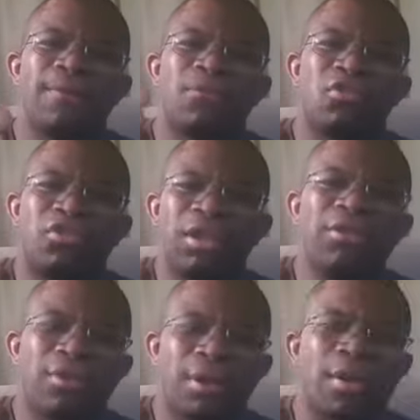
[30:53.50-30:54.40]

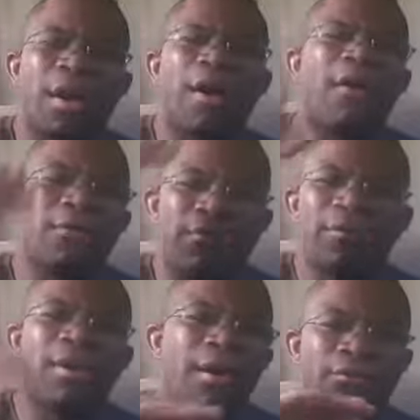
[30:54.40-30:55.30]
season of,
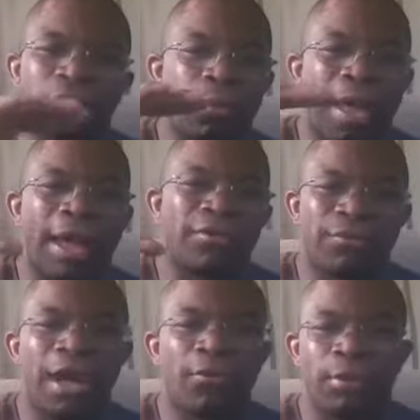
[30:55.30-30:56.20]
of the X
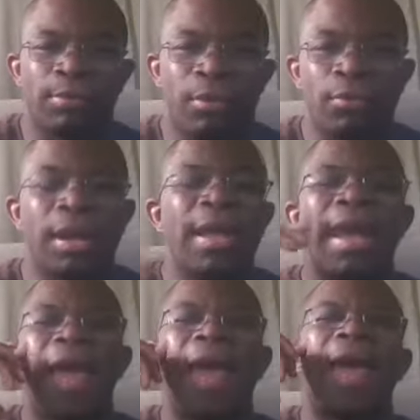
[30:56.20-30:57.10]
File reboot.
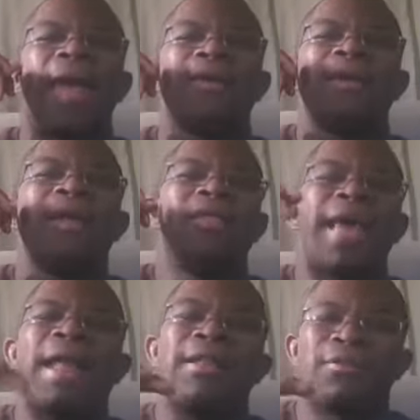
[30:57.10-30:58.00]
And
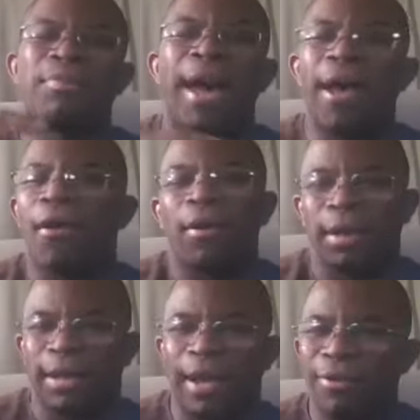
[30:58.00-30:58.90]
that is, by all
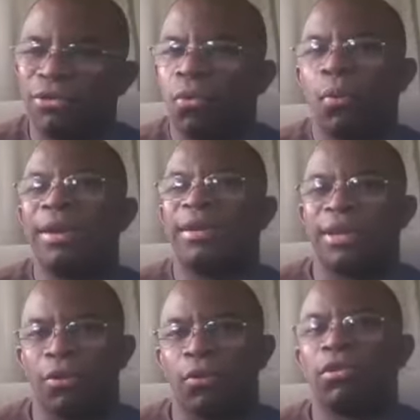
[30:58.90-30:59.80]
accounts, what
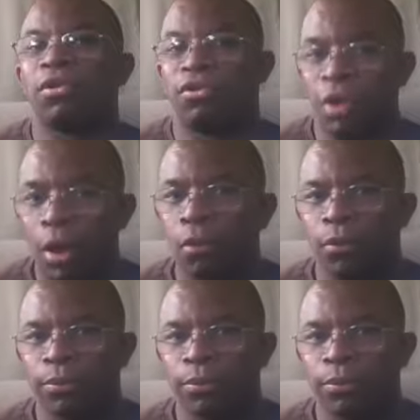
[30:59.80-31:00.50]
killed the show.